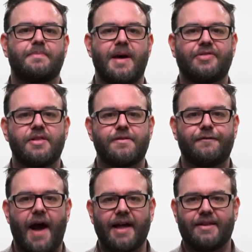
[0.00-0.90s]
methods of
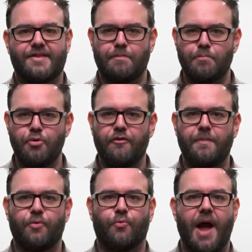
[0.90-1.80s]
violence at
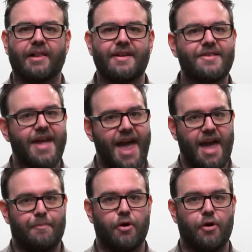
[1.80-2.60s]
movement rallies and